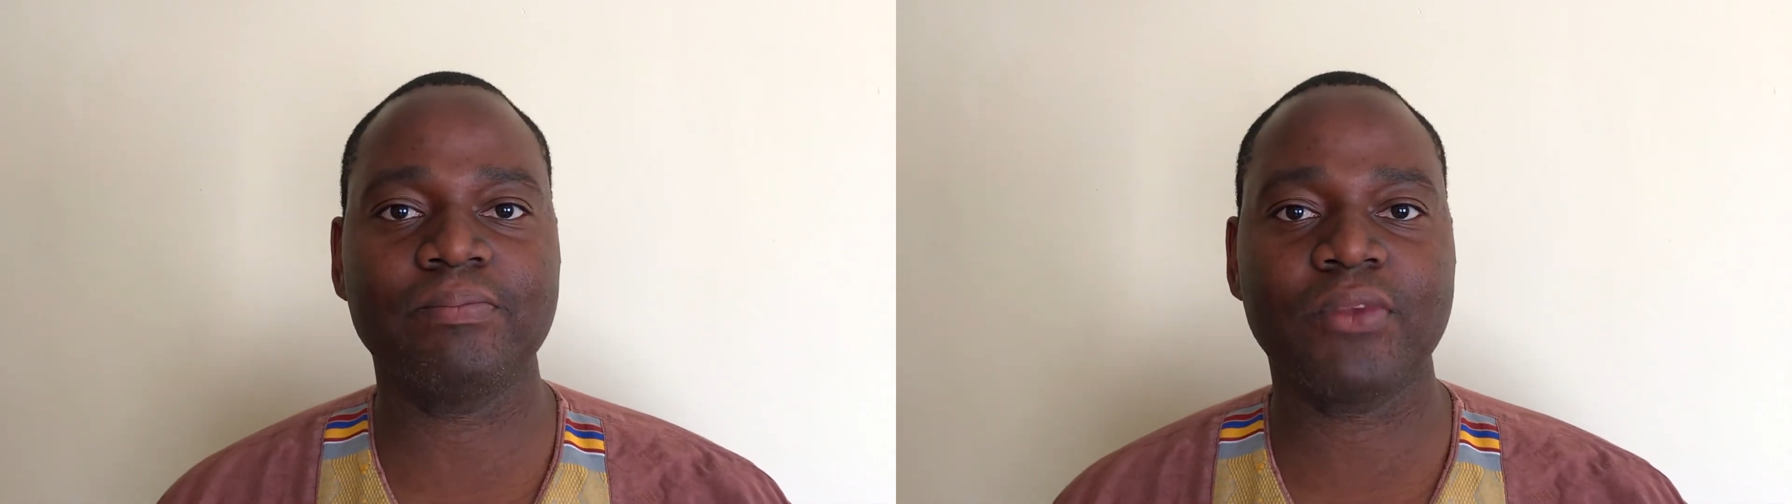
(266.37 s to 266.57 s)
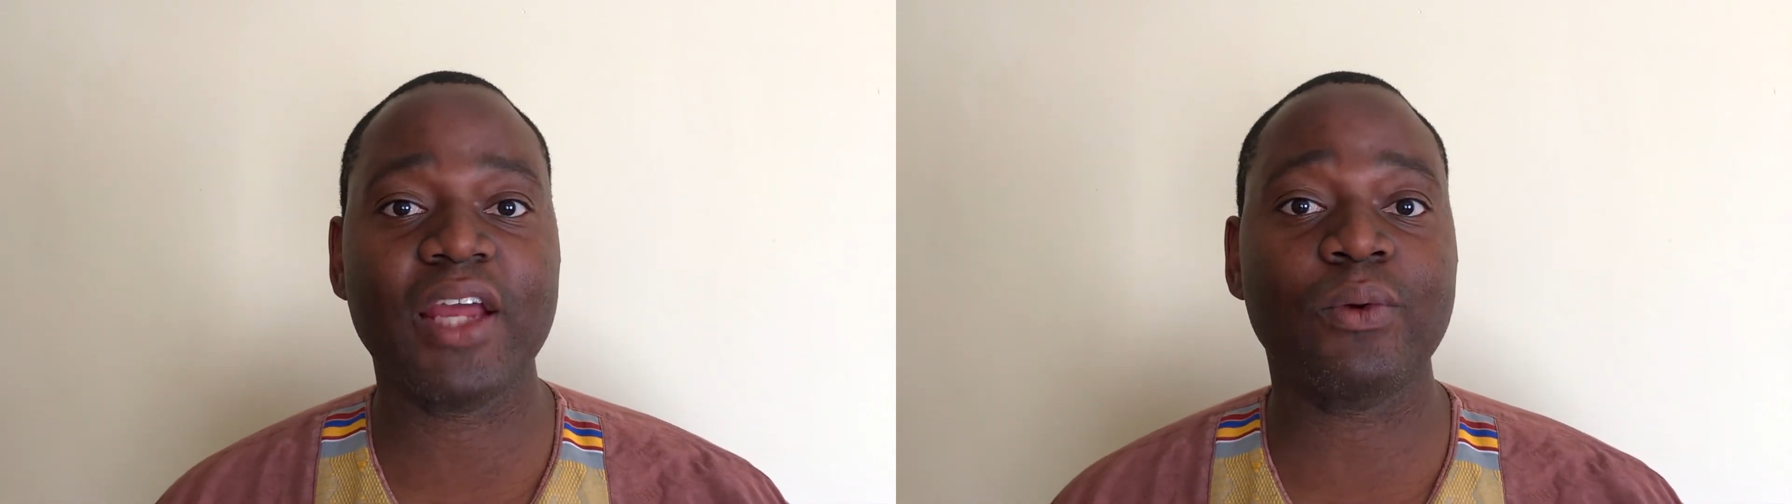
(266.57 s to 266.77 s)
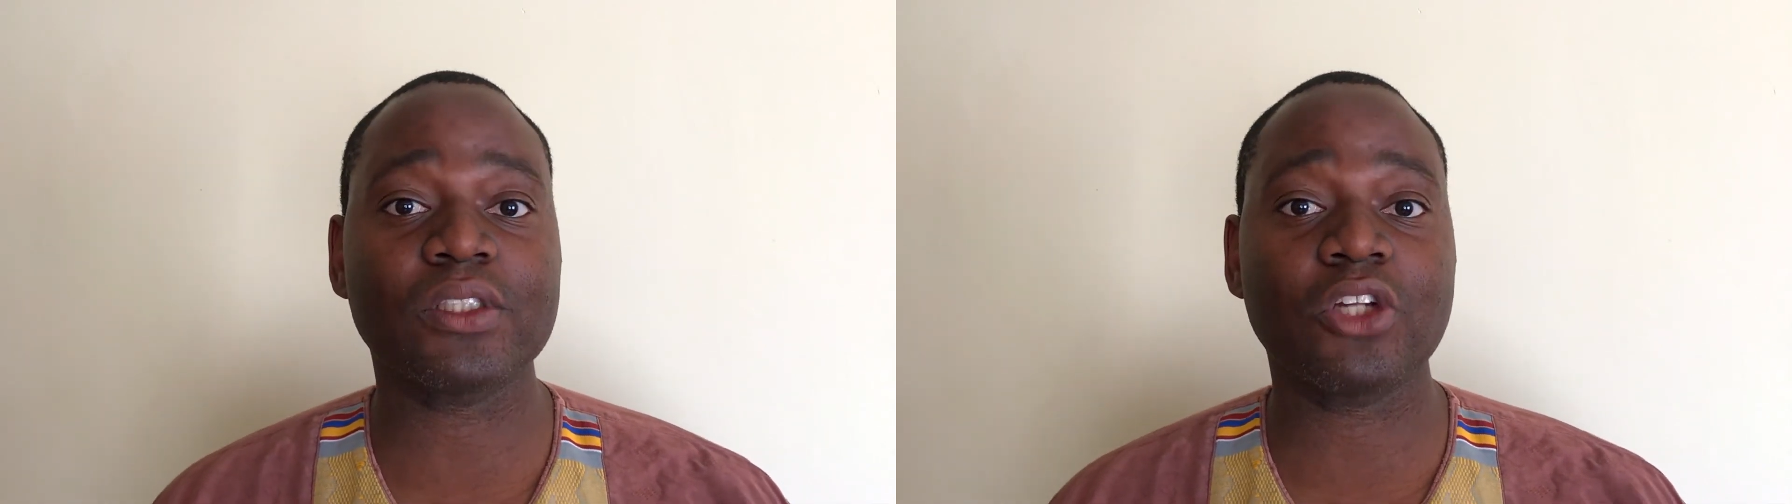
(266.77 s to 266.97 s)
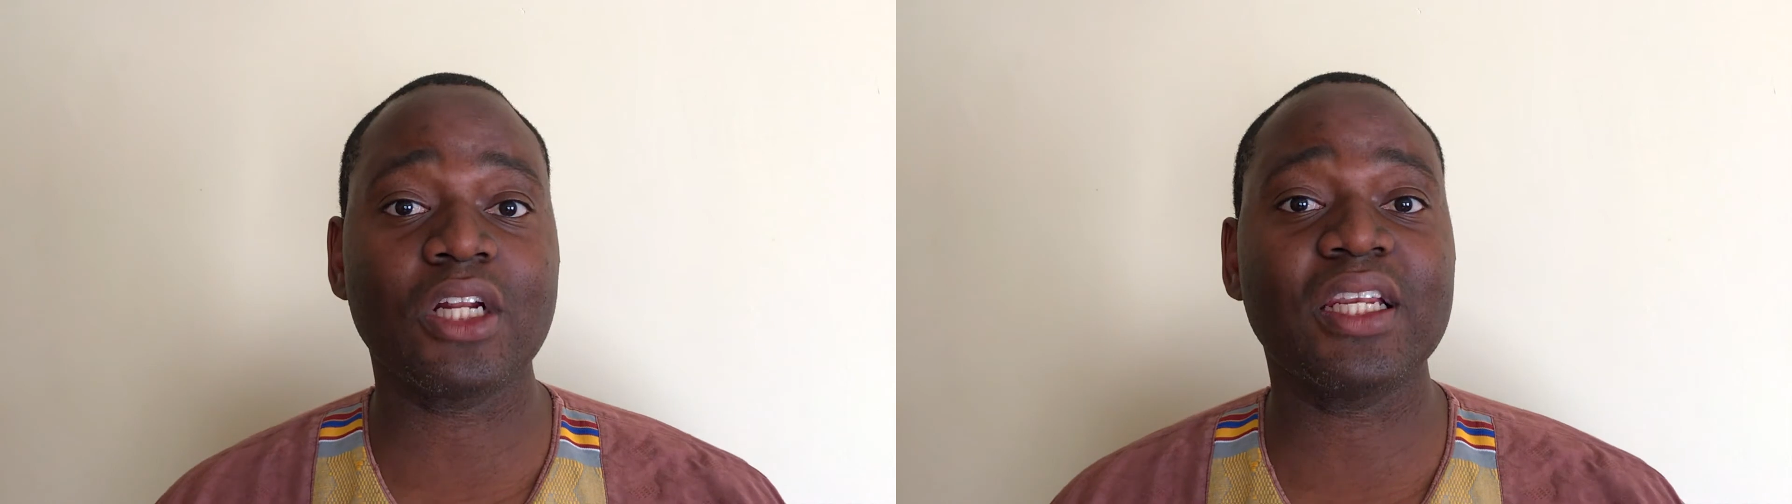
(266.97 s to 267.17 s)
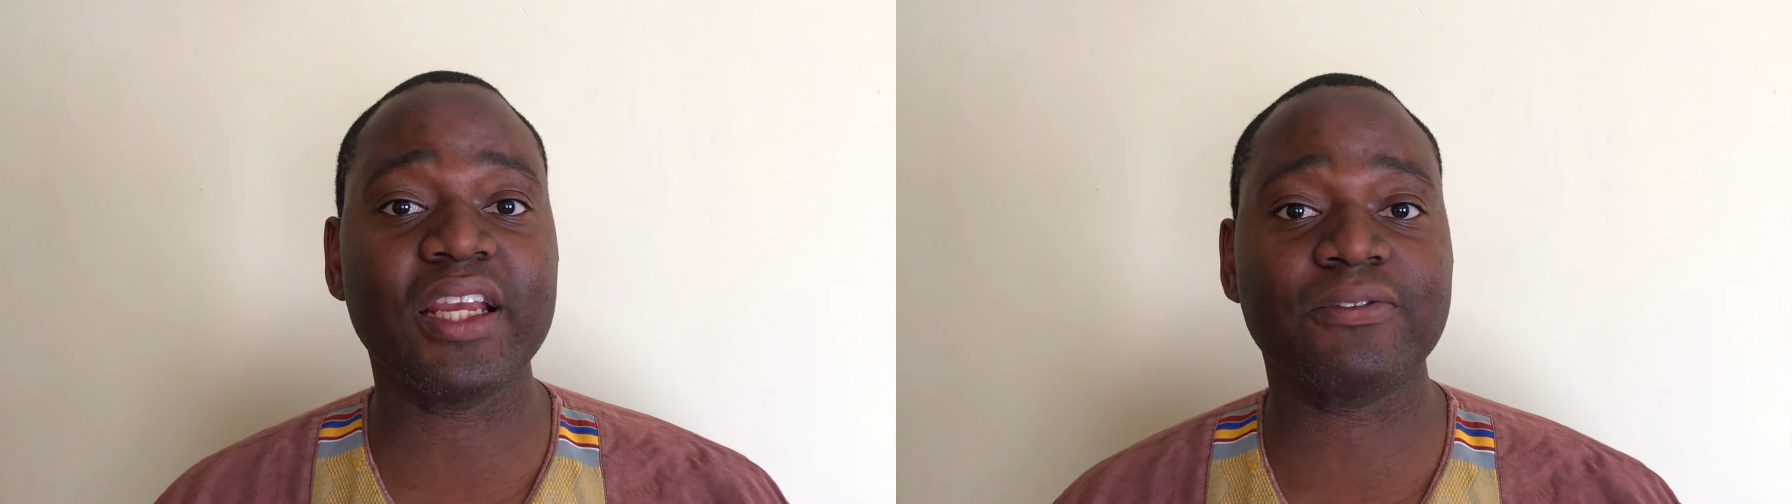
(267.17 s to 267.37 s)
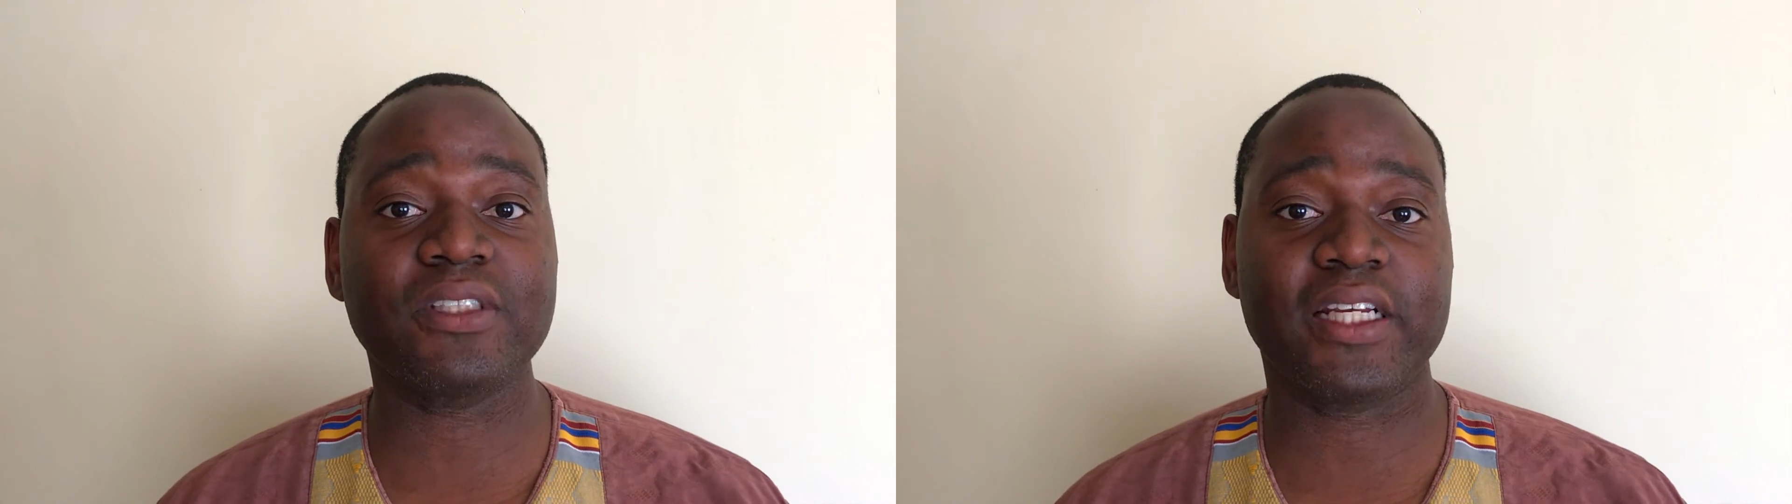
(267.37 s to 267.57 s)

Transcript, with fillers: and was not left